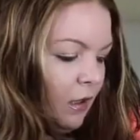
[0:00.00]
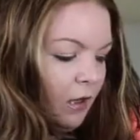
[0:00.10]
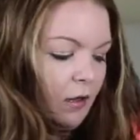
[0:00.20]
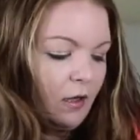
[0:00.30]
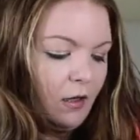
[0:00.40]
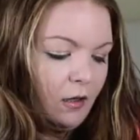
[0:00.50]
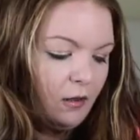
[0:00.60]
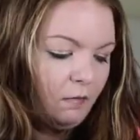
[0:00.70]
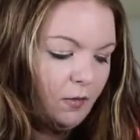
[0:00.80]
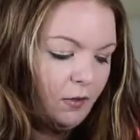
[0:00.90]
And then
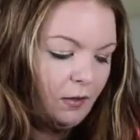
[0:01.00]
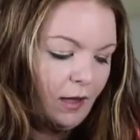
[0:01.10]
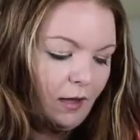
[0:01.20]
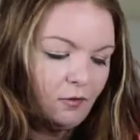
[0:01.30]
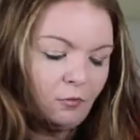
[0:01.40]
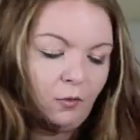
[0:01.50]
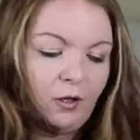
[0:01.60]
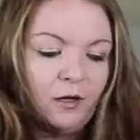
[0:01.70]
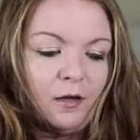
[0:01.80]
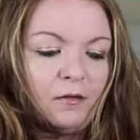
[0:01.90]
the very last
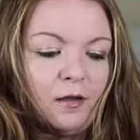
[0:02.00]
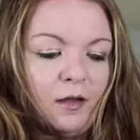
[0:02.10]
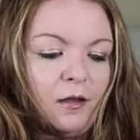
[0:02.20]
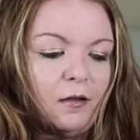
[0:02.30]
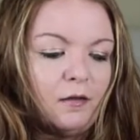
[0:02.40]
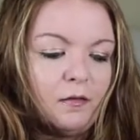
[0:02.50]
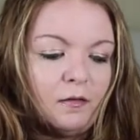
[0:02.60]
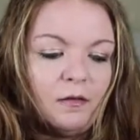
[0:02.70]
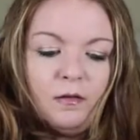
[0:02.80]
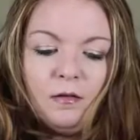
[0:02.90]
one, it
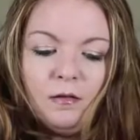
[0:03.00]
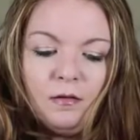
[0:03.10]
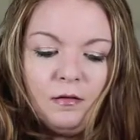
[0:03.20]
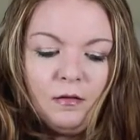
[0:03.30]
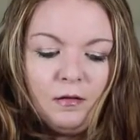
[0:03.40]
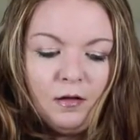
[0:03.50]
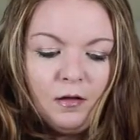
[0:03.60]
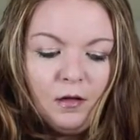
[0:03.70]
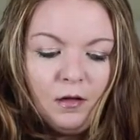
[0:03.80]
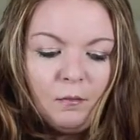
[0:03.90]
says,
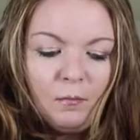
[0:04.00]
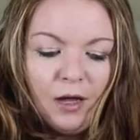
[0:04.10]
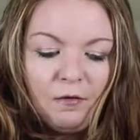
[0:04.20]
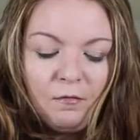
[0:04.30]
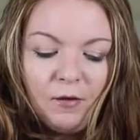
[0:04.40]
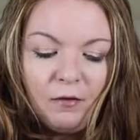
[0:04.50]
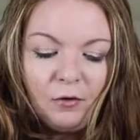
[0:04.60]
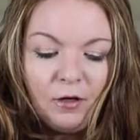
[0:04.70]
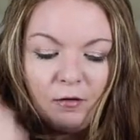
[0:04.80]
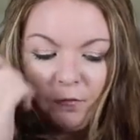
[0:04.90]
my
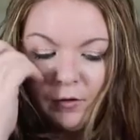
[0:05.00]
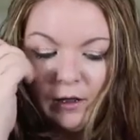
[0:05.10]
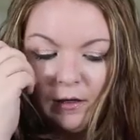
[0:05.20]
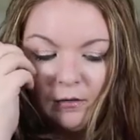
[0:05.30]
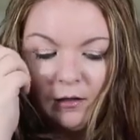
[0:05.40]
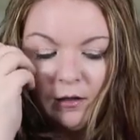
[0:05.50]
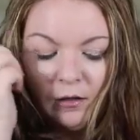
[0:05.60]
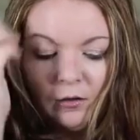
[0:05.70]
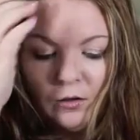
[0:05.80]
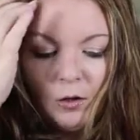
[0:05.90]
favorite for
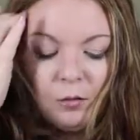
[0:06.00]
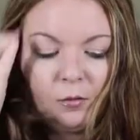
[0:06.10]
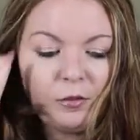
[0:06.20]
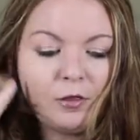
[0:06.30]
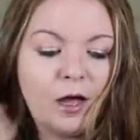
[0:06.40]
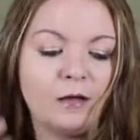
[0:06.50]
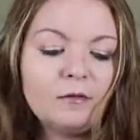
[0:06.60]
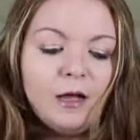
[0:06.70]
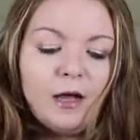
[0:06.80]
easy no thought